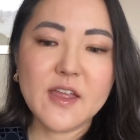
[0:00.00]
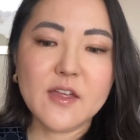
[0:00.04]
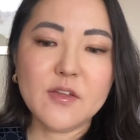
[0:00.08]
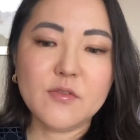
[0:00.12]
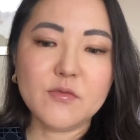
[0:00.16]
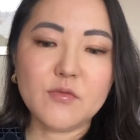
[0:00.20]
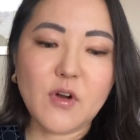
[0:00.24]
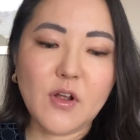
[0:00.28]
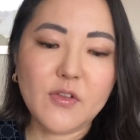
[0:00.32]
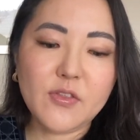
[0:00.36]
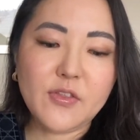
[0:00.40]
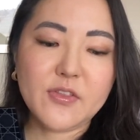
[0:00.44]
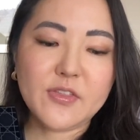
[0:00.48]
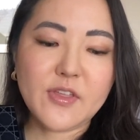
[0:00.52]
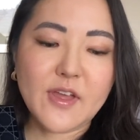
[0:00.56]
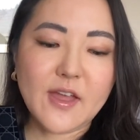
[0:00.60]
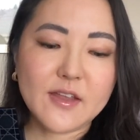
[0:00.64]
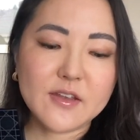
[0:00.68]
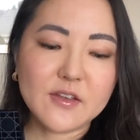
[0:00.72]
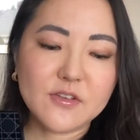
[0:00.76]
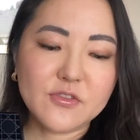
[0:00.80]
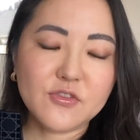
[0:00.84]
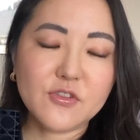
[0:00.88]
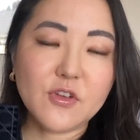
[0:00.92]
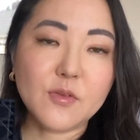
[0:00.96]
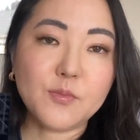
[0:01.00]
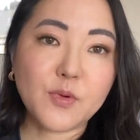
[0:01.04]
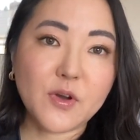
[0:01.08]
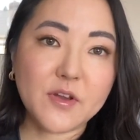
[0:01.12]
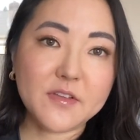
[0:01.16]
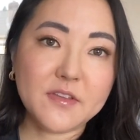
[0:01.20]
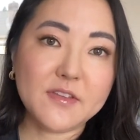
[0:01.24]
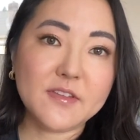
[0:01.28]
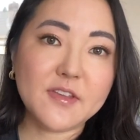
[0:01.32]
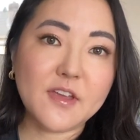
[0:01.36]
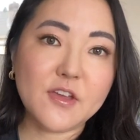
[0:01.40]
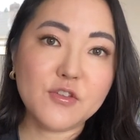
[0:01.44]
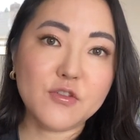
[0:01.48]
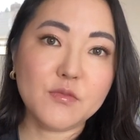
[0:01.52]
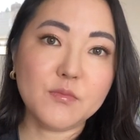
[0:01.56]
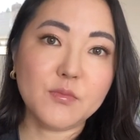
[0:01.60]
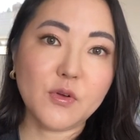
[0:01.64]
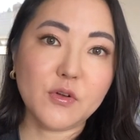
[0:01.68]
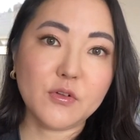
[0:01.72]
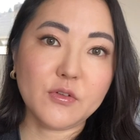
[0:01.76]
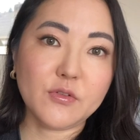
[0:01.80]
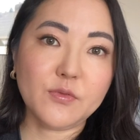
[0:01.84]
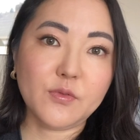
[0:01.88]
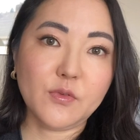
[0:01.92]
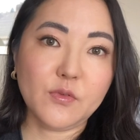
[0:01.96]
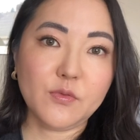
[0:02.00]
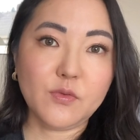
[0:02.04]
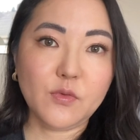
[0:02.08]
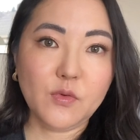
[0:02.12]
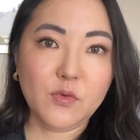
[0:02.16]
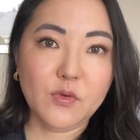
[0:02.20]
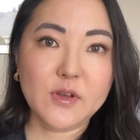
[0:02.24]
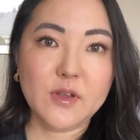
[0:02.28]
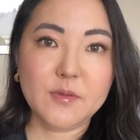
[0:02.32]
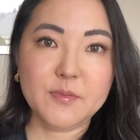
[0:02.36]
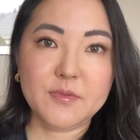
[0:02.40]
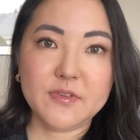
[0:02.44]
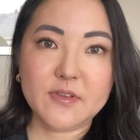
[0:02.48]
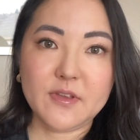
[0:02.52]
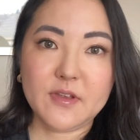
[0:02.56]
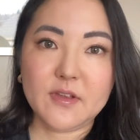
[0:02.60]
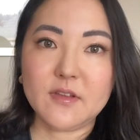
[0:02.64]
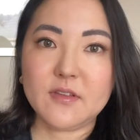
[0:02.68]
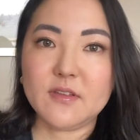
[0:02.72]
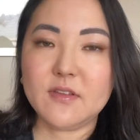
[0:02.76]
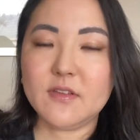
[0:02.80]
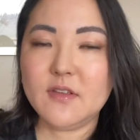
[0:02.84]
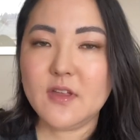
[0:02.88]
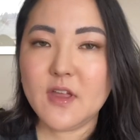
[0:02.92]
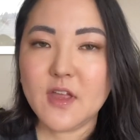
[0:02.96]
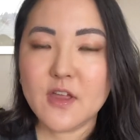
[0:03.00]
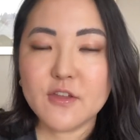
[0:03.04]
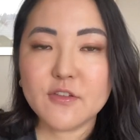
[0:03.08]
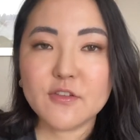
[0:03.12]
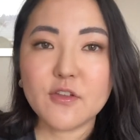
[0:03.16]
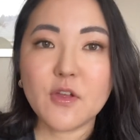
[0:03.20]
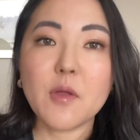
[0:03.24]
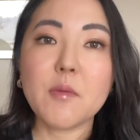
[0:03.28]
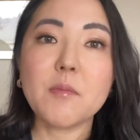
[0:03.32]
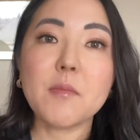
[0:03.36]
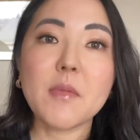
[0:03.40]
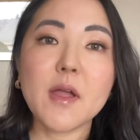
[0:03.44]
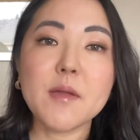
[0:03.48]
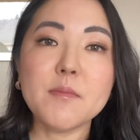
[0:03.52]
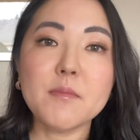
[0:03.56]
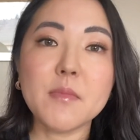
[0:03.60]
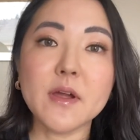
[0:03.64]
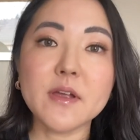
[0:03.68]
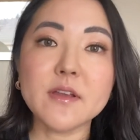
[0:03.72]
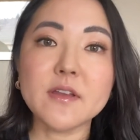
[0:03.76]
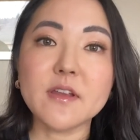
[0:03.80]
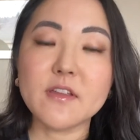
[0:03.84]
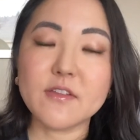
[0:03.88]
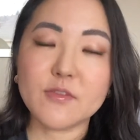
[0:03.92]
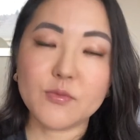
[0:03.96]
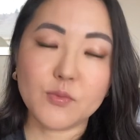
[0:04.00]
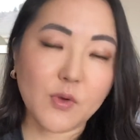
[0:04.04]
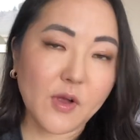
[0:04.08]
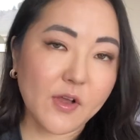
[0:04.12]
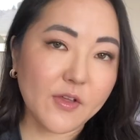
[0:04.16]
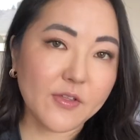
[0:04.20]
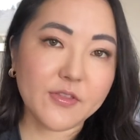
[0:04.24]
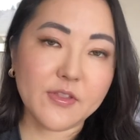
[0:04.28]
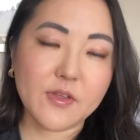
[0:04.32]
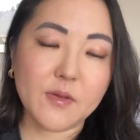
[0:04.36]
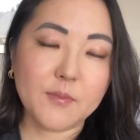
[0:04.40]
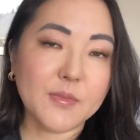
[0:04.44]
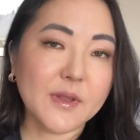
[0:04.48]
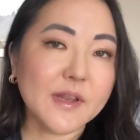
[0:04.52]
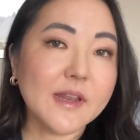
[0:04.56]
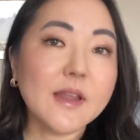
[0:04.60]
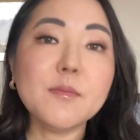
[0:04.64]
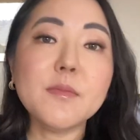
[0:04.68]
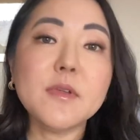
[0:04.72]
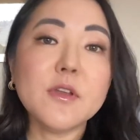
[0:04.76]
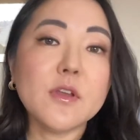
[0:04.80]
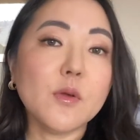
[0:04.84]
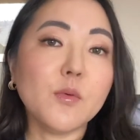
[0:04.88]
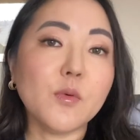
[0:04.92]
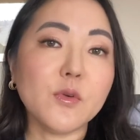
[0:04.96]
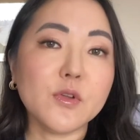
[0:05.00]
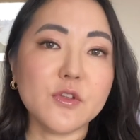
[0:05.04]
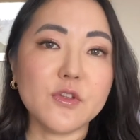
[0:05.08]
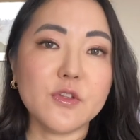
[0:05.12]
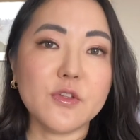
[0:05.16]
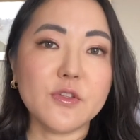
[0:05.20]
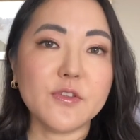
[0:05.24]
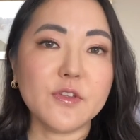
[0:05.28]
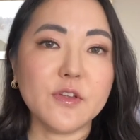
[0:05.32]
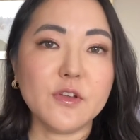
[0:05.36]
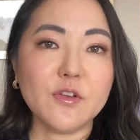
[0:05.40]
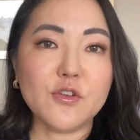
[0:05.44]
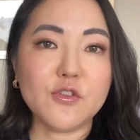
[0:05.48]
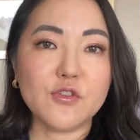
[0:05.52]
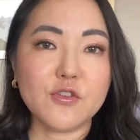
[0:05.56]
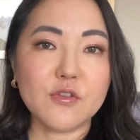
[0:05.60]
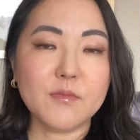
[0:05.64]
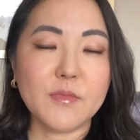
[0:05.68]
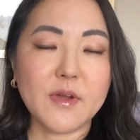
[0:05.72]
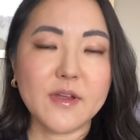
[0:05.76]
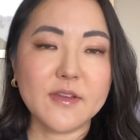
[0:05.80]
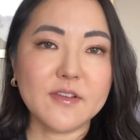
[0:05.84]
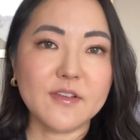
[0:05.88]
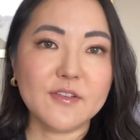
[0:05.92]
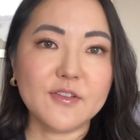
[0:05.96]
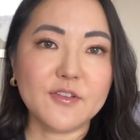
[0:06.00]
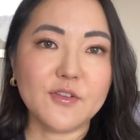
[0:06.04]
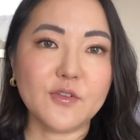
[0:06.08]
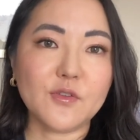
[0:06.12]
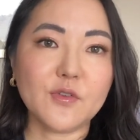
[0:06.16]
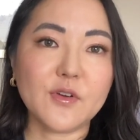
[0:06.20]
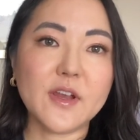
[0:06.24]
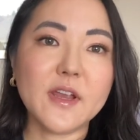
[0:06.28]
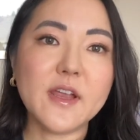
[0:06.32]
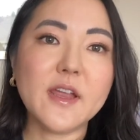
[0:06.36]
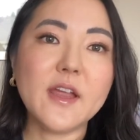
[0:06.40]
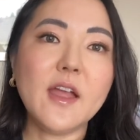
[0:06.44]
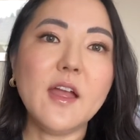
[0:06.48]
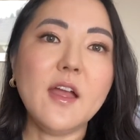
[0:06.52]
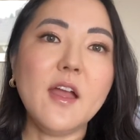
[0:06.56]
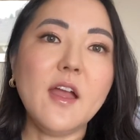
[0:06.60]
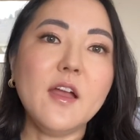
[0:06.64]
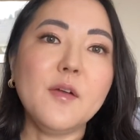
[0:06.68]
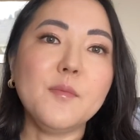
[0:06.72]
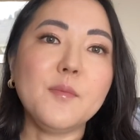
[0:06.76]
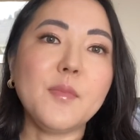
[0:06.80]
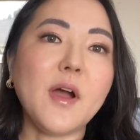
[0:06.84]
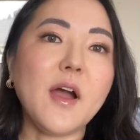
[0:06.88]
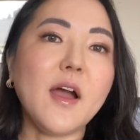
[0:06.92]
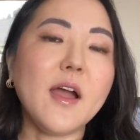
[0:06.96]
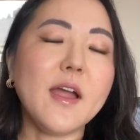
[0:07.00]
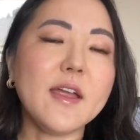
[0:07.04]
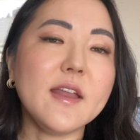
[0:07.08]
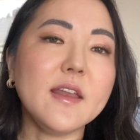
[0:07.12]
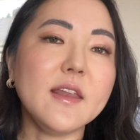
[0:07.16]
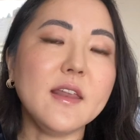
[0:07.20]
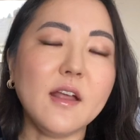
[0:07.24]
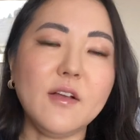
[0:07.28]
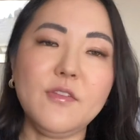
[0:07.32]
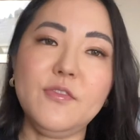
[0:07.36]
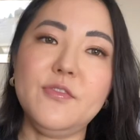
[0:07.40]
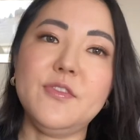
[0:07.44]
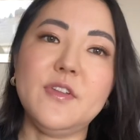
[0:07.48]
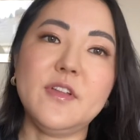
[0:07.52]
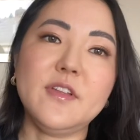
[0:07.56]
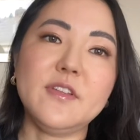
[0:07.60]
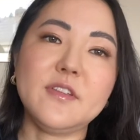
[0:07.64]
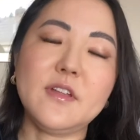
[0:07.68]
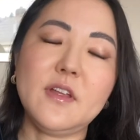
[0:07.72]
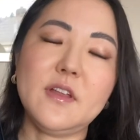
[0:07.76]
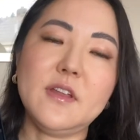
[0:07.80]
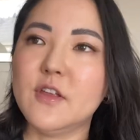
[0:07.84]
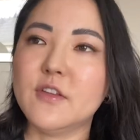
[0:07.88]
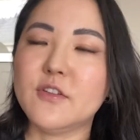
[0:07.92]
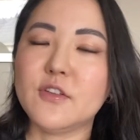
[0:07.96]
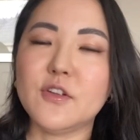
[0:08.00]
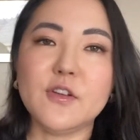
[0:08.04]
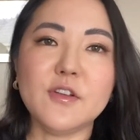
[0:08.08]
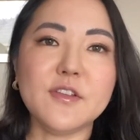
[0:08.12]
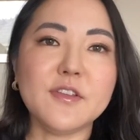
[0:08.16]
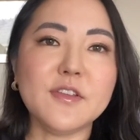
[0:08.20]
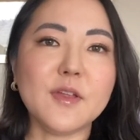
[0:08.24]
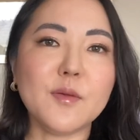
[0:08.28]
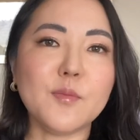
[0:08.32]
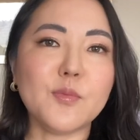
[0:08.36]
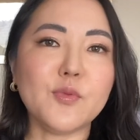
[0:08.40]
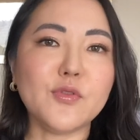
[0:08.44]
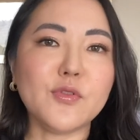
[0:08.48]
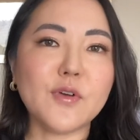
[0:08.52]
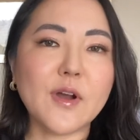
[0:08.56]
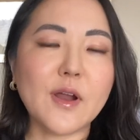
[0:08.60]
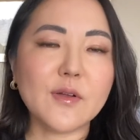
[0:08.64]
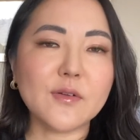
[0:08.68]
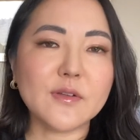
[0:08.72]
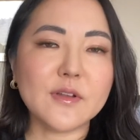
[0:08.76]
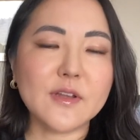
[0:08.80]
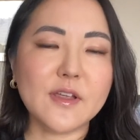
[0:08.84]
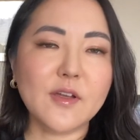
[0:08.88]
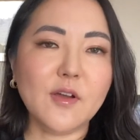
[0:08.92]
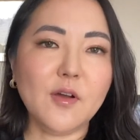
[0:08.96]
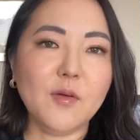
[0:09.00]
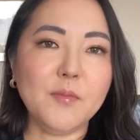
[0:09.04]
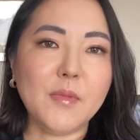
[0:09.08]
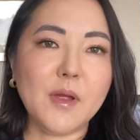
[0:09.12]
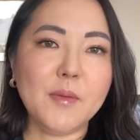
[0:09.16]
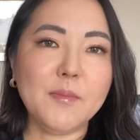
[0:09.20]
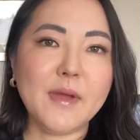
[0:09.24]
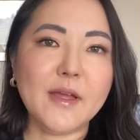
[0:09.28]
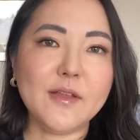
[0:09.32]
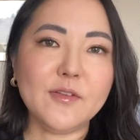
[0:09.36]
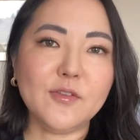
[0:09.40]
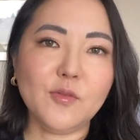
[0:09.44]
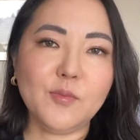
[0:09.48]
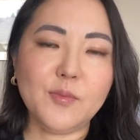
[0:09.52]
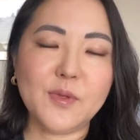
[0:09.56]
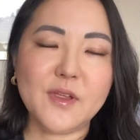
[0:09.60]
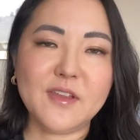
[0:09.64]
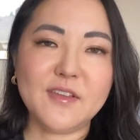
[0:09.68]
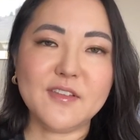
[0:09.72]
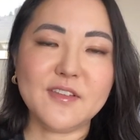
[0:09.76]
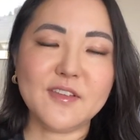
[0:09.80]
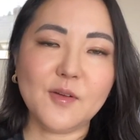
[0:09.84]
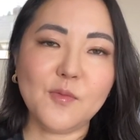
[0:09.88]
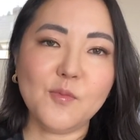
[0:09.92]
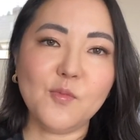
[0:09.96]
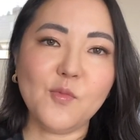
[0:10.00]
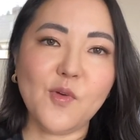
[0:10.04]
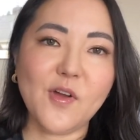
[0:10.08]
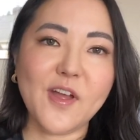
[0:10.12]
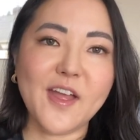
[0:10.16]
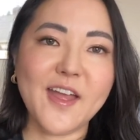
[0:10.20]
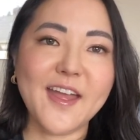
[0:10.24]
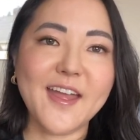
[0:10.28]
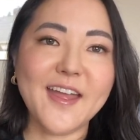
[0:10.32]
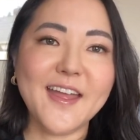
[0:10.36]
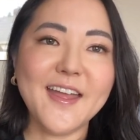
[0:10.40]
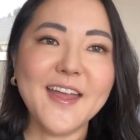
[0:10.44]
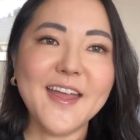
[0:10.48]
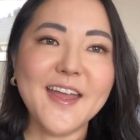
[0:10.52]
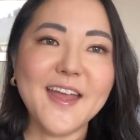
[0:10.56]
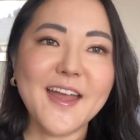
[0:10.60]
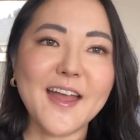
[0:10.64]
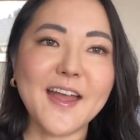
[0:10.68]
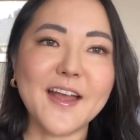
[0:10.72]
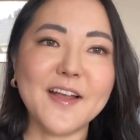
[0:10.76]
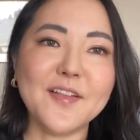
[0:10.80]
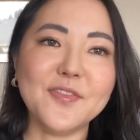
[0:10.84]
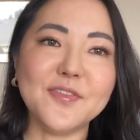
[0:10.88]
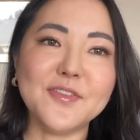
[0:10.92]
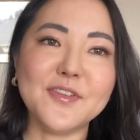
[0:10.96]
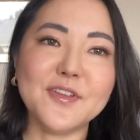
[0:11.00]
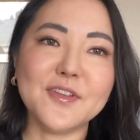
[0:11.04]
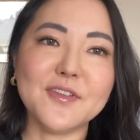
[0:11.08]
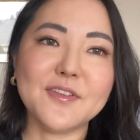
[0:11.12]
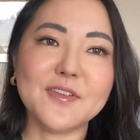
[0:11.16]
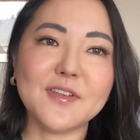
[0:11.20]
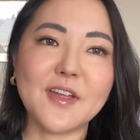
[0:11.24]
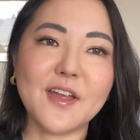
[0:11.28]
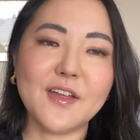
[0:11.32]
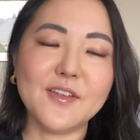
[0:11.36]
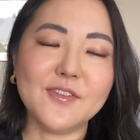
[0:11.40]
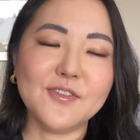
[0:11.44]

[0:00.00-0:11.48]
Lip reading: rather than a presentation box for four lipsticks. So in my mind, it's worth it. But let me know what you think, because you might disagree. But I love this, and it's going to sit proudly on my mantelpiece somewhere and just